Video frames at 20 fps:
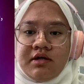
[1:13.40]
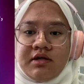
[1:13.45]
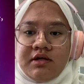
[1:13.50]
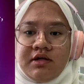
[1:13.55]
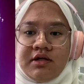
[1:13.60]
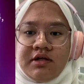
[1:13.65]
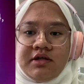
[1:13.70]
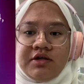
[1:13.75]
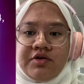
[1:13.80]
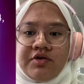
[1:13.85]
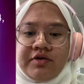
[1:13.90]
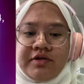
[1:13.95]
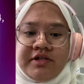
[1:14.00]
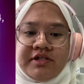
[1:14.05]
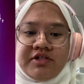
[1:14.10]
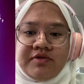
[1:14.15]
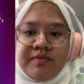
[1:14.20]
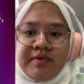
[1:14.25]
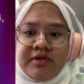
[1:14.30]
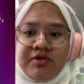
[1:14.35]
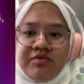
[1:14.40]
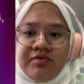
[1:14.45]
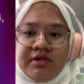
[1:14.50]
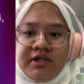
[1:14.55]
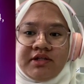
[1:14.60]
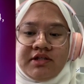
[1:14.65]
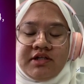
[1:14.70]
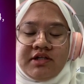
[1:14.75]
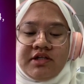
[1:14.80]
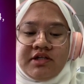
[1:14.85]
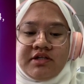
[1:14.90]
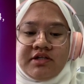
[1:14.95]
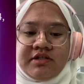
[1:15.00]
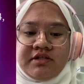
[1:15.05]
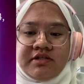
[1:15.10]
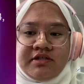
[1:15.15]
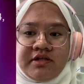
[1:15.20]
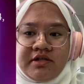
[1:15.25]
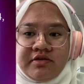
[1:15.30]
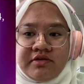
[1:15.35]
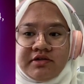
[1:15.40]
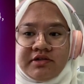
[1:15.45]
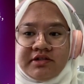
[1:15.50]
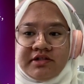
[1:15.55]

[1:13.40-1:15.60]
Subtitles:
In accordance with United Nations General